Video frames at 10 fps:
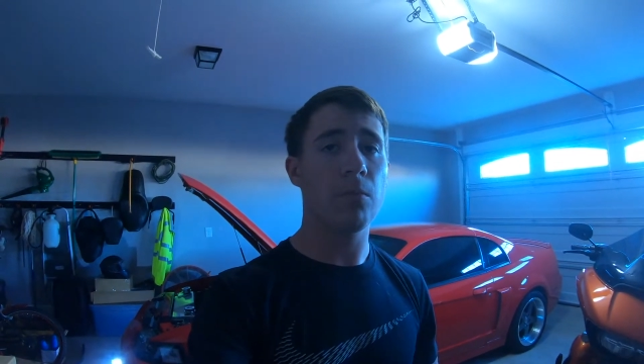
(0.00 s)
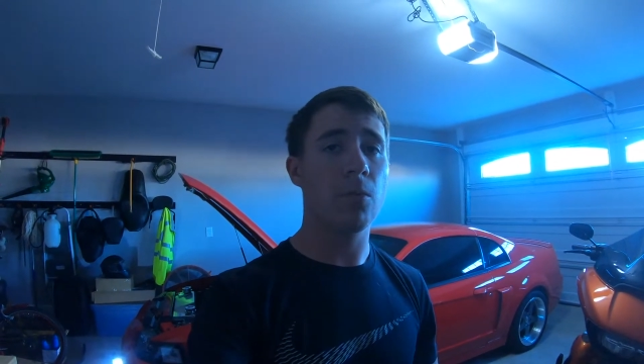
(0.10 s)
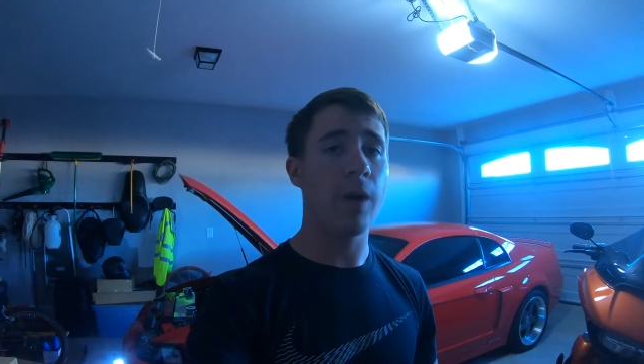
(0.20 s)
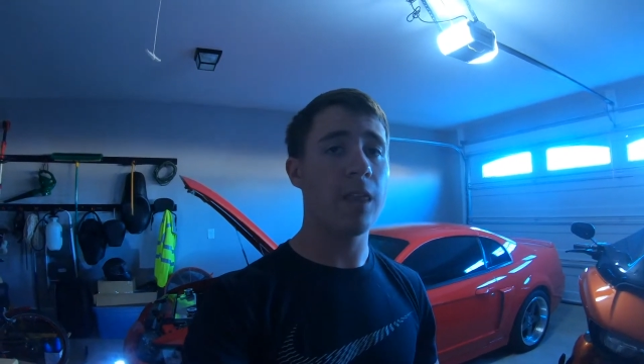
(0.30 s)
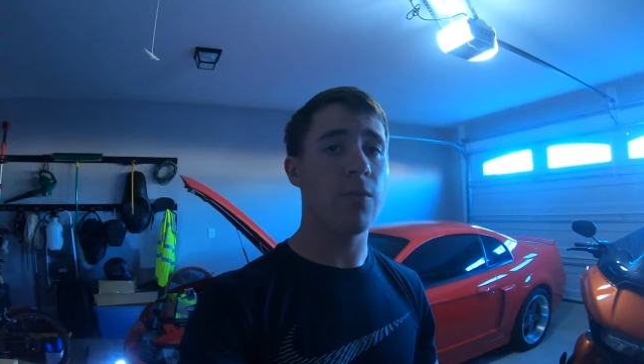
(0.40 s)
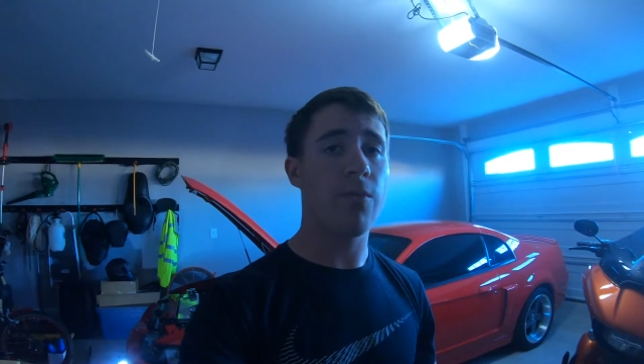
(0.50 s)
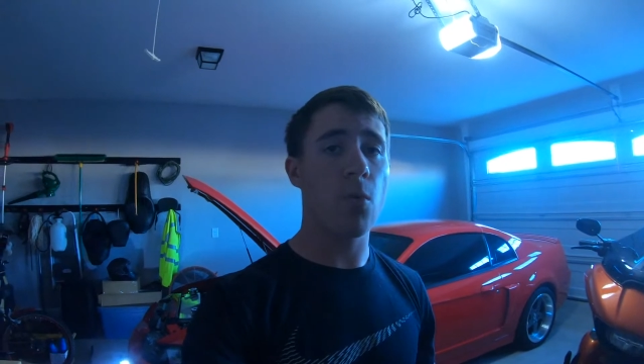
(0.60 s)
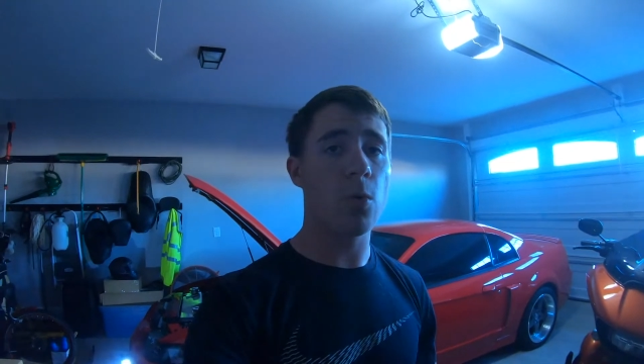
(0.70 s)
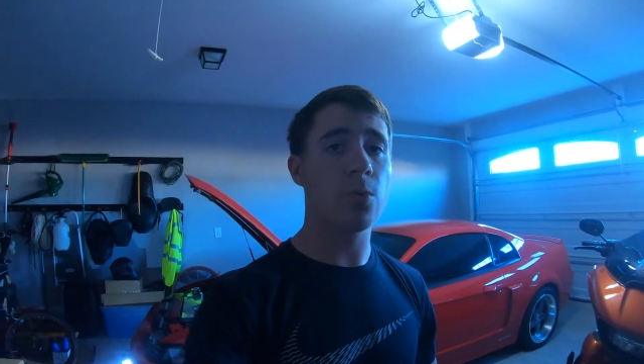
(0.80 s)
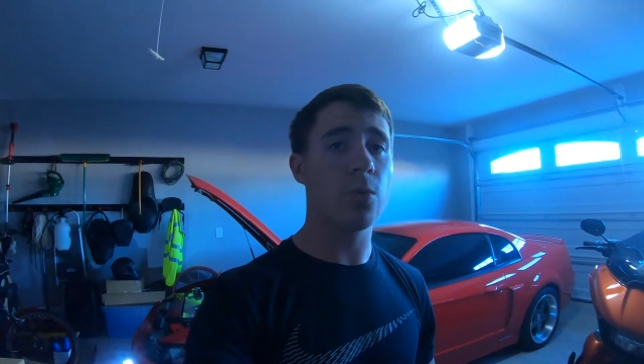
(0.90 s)
We ran to
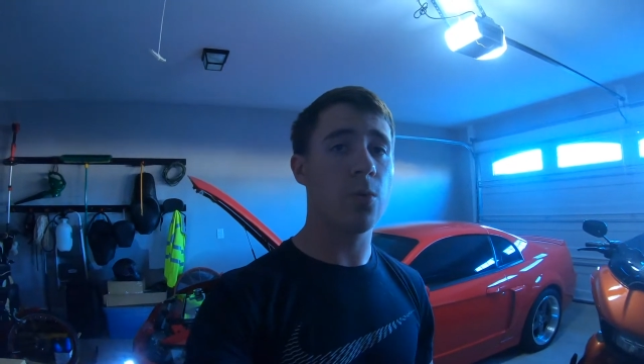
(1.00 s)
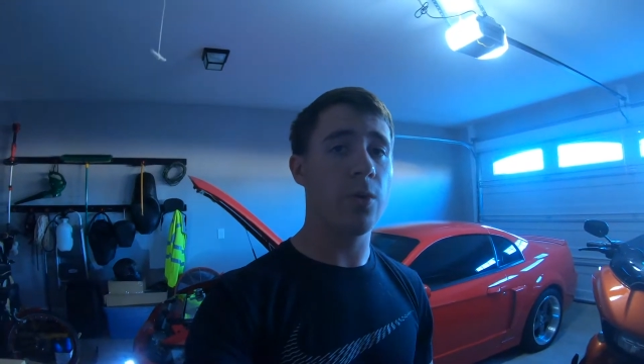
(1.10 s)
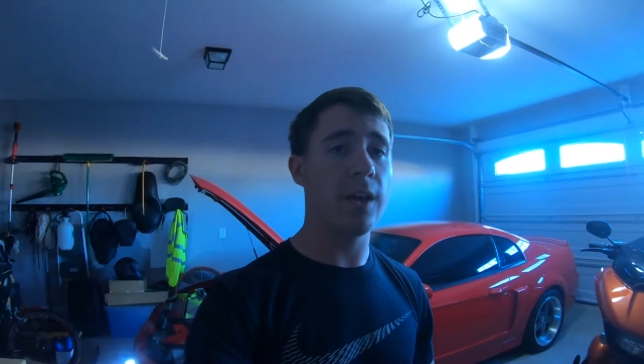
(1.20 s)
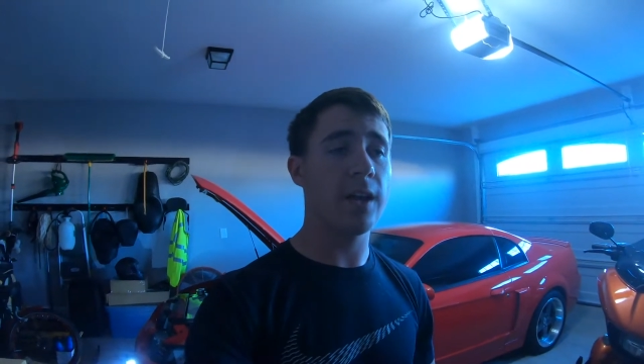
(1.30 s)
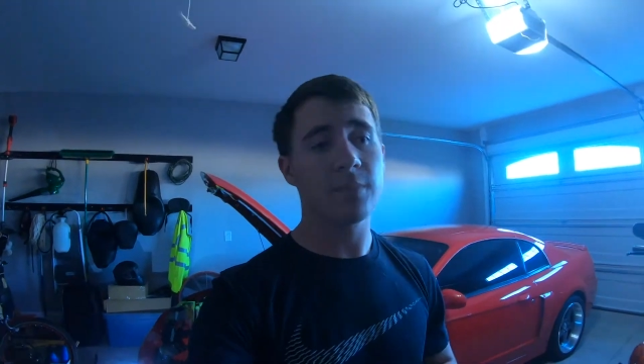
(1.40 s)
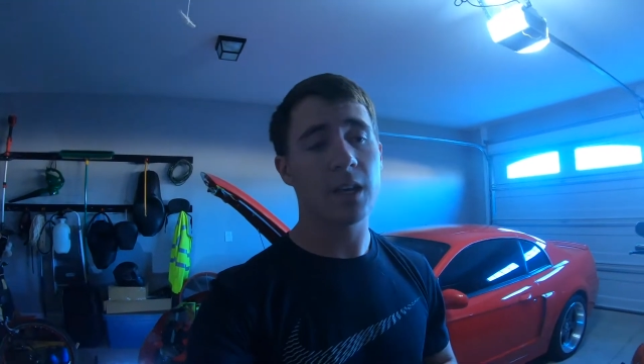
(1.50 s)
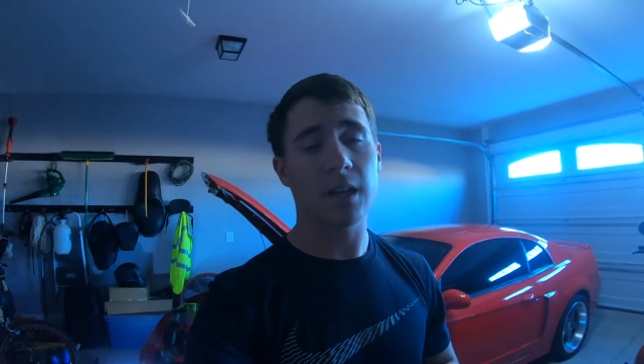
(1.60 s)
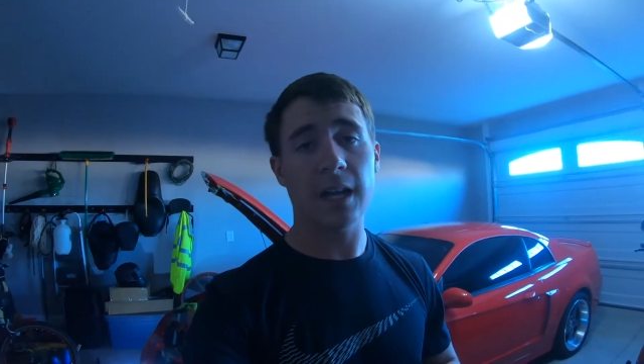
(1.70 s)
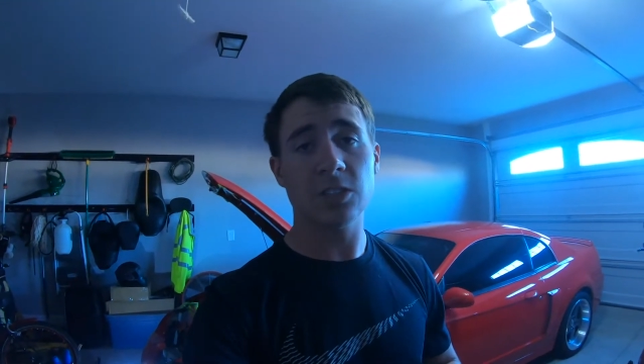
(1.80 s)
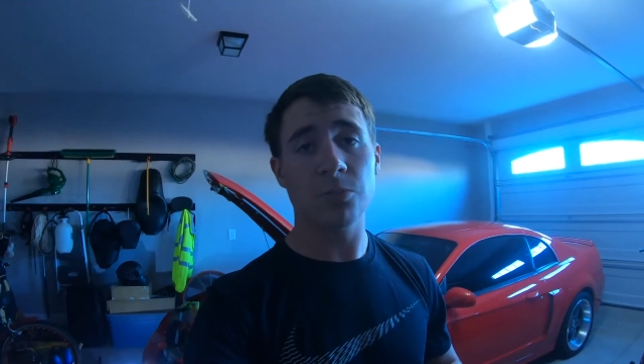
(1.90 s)
Ford real quick,
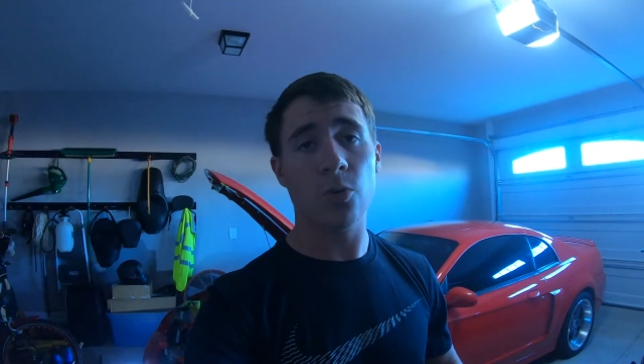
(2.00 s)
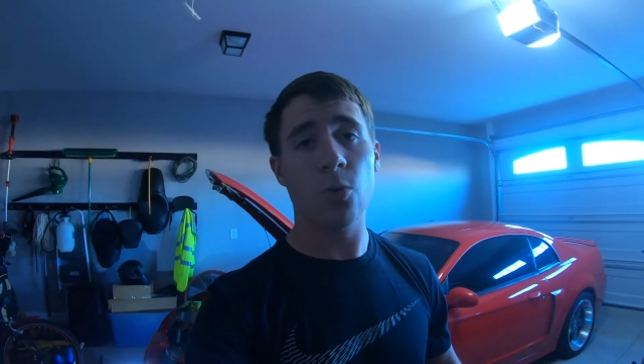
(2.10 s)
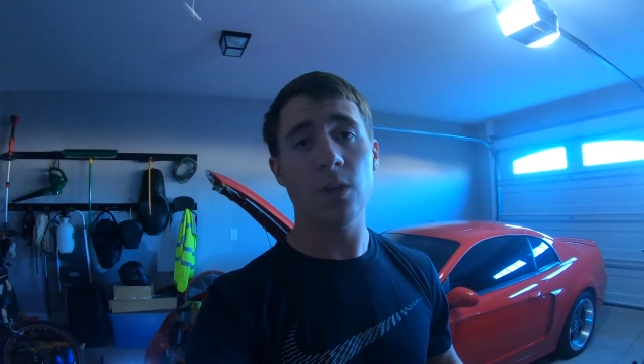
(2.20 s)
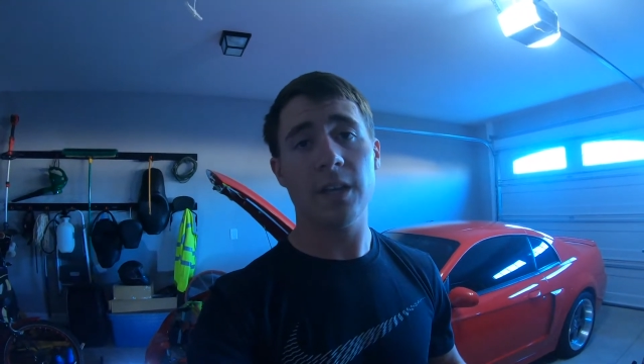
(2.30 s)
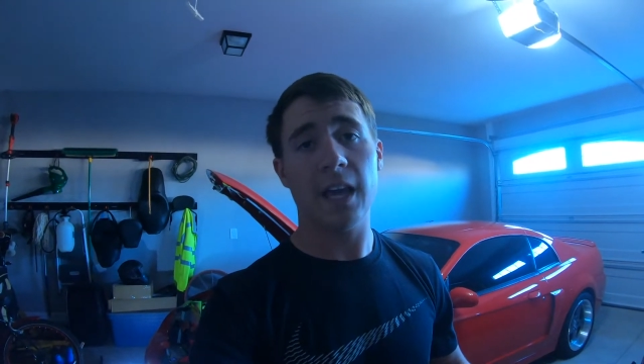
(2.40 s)
got some coolant,